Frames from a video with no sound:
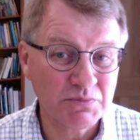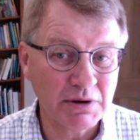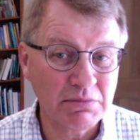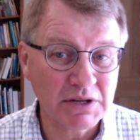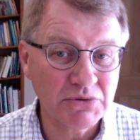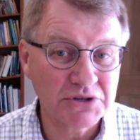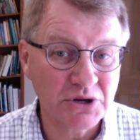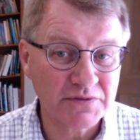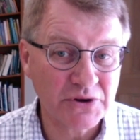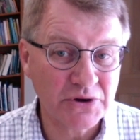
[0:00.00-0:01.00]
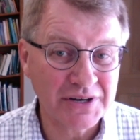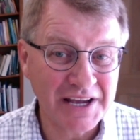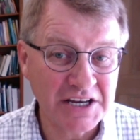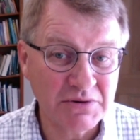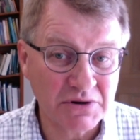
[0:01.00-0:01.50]
probably would not have heard
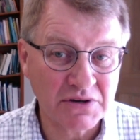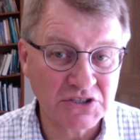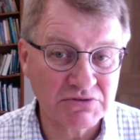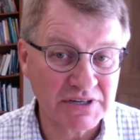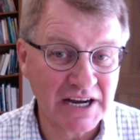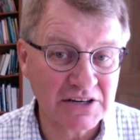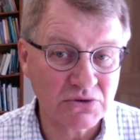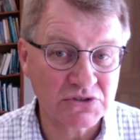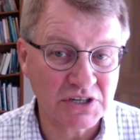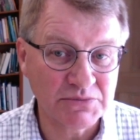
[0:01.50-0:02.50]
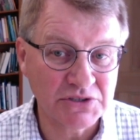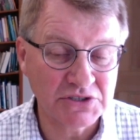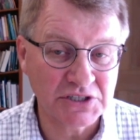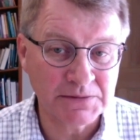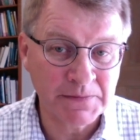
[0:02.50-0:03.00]
anywhere else regarding
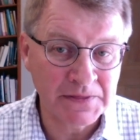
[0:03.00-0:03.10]
autoimmunity.